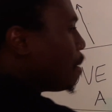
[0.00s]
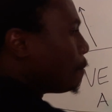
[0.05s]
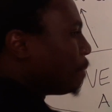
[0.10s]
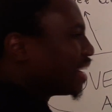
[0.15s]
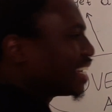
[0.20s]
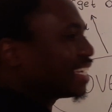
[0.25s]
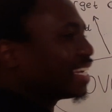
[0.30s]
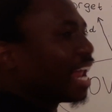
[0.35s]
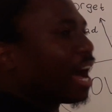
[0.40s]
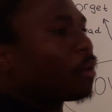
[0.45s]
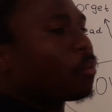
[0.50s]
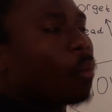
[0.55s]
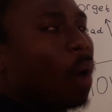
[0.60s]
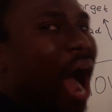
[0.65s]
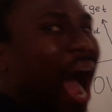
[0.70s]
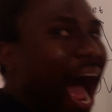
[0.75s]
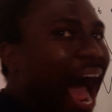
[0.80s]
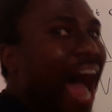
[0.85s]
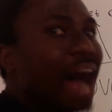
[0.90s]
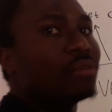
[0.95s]
but now
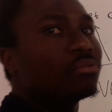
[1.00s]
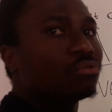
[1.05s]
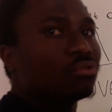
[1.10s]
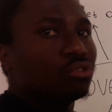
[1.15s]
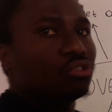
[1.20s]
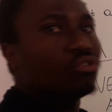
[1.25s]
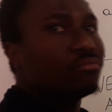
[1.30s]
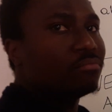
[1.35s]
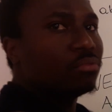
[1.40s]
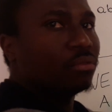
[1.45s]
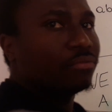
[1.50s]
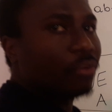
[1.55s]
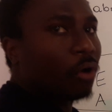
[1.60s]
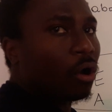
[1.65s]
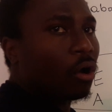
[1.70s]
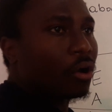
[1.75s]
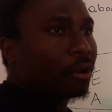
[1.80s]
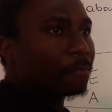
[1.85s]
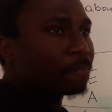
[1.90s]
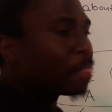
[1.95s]
how do you move
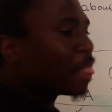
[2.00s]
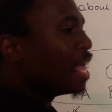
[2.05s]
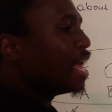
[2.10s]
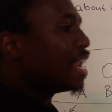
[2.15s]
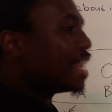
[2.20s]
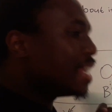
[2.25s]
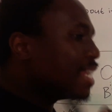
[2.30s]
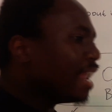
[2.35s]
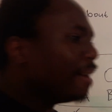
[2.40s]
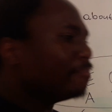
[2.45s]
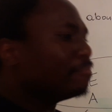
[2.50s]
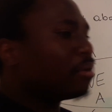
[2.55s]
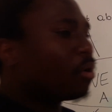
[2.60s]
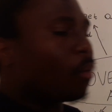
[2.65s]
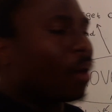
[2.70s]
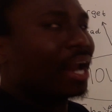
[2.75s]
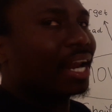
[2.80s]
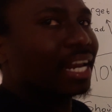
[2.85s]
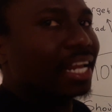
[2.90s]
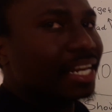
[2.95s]
on? Number
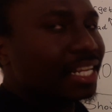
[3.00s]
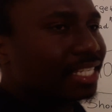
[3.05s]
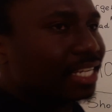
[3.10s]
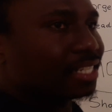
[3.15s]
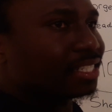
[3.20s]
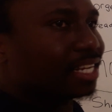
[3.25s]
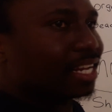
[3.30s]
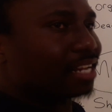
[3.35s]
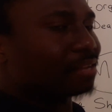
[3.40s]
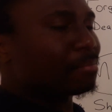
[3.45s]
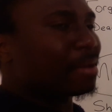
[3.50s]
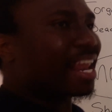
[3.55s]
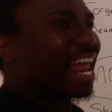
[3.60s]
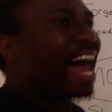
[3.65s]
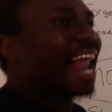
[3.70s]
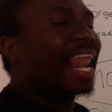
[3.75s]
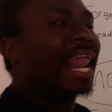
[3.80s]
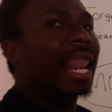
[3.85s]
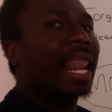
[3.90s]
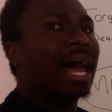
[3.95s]
one, ladies and gentlemen,
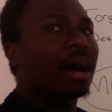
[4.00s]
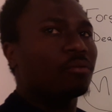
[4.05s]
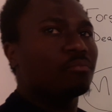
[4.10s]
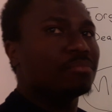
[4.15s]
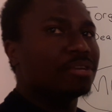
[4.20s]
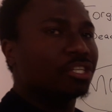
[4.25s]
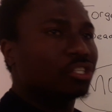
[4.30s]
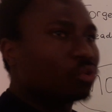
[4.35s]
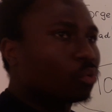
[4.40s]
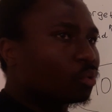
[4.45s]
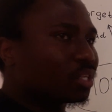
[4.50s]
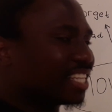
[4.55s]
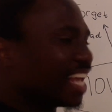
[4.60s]
allow me to